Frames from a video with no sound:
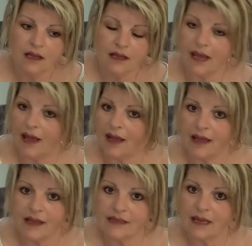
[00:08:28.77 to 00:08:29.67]
yeah,
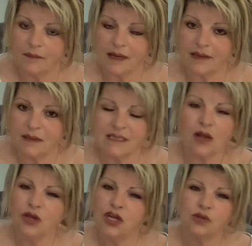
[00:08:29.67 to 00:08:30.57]
I mean, it's
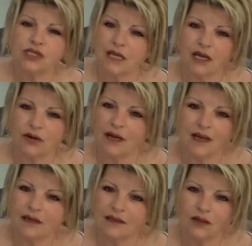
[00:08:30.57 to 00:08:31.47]
not a huge
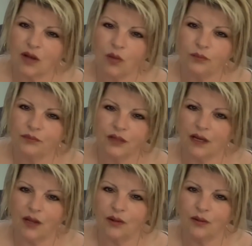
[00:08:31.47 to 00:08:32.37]
secret. So don't, you
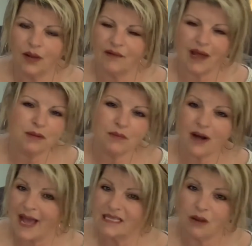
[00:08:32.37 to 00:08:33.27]
know, I've had people
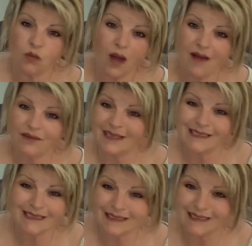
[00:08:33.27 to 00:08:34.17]
ask me why I'm not
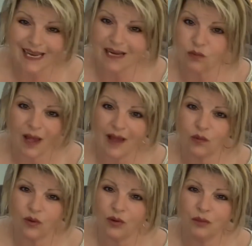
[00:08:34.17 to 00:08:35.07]
said why
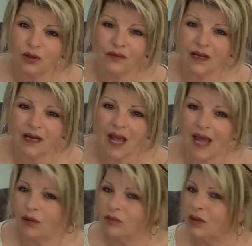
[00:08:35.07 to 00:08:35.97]
we're moving.
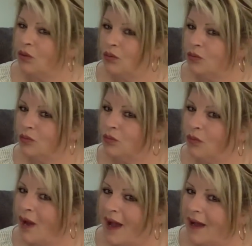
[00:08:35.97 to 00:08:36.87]
I don't know
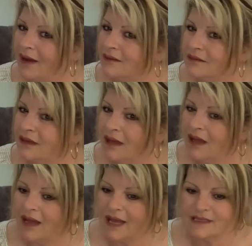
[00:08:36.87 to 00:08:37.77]
why.
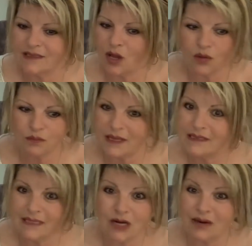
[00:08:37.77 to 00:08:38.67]
It's no big
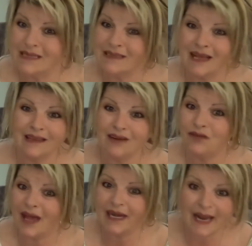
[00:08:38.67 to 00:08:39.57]
secret. It's nothing
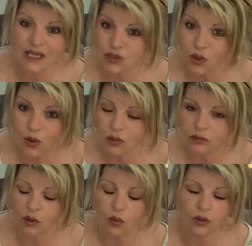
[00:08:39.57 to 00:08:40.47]
financial.
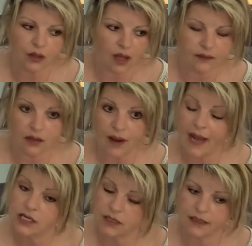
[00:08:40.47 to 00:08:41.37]
Lord God, no.
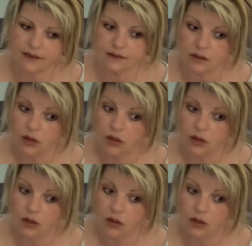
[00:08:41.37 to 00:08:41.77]
Actually, it's